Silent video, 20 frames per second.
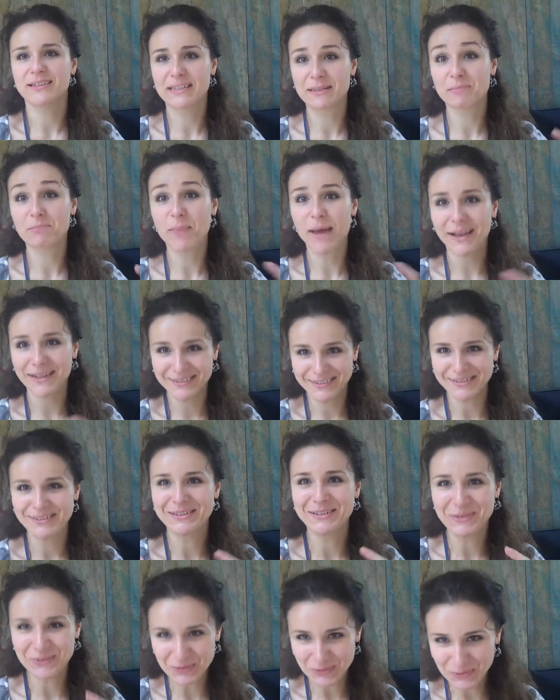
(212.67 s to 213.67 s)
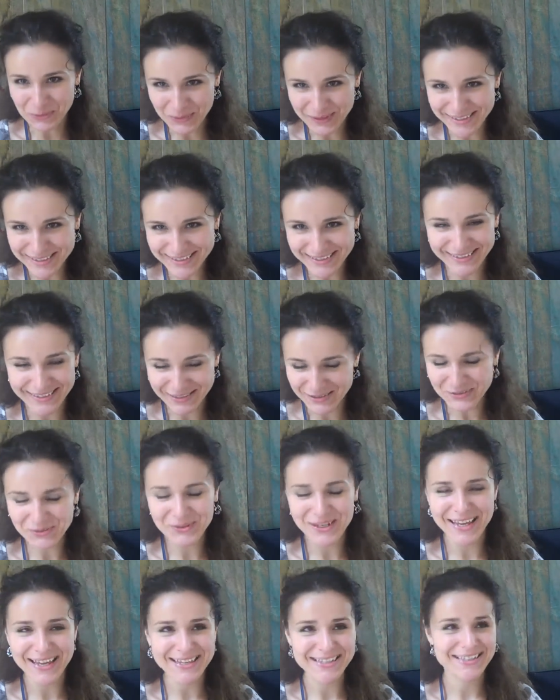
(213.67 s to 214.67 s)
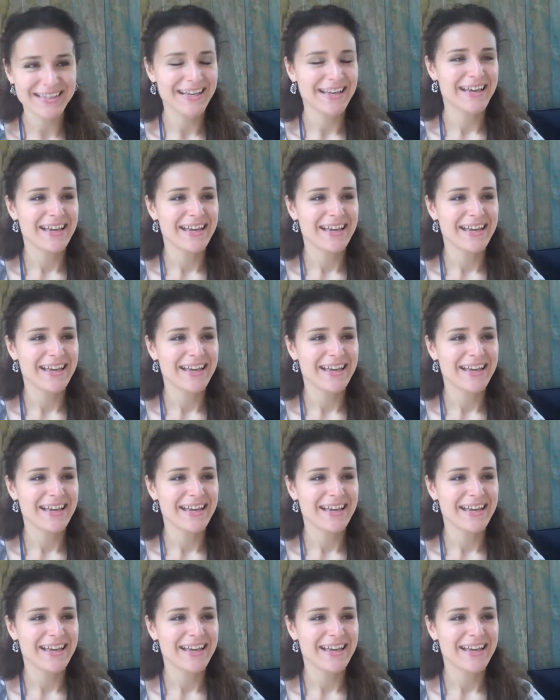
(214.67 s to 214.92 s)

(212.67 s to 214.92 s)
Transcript: compacted in two week in two days.